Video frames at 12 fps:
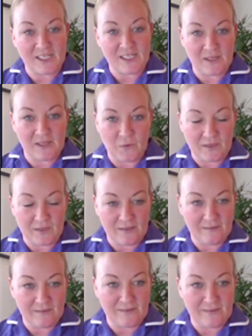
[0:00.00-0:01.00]
to,
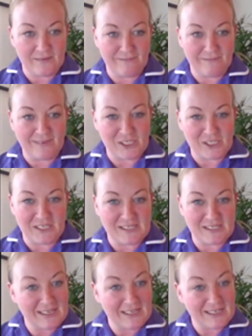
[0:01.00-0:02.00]
as you can
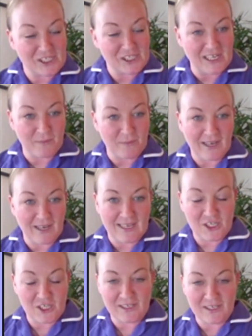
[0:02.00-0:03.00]
see, change my
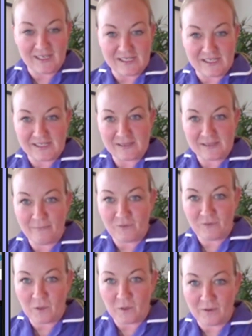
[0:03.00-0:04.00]
kitchen into some
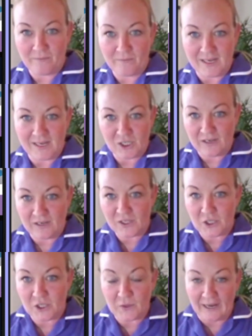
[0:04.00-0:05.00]
form of makeshift
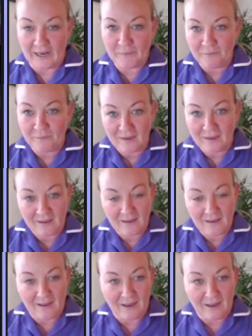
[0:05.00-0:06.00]
studio.
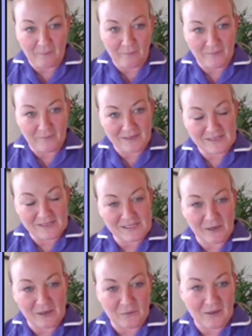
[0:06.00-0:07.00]

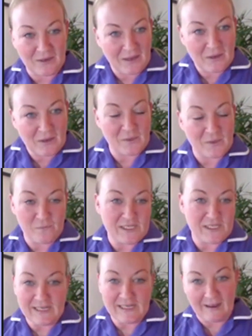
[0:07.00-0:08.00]
So we
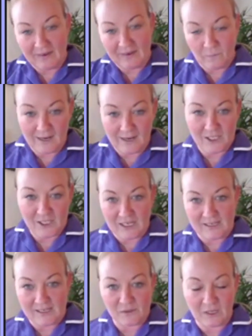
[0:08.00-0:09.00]
didn't have any white
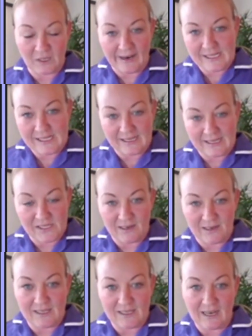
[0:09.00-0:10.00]
sheets or lightings or
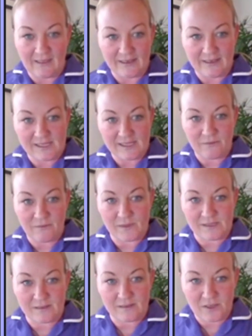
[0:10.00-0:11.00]
anything like that, so it was
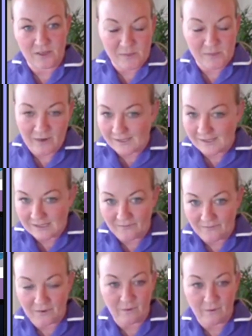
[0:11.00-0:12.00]
a trip to Asda
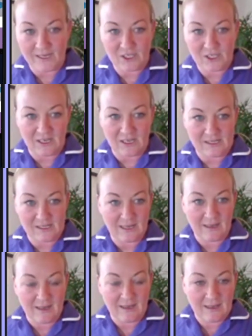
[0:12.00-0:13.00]
for a white sheet.
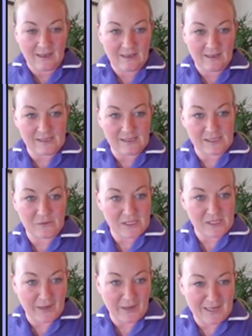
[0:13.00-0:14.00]
It's stuck to
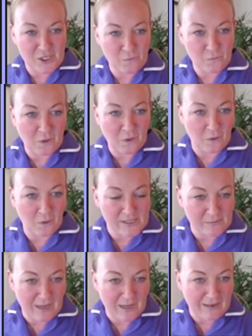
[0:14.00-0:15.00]
my kitchen wall with some
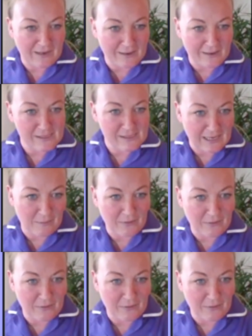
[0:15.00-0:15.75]
yellow gas tape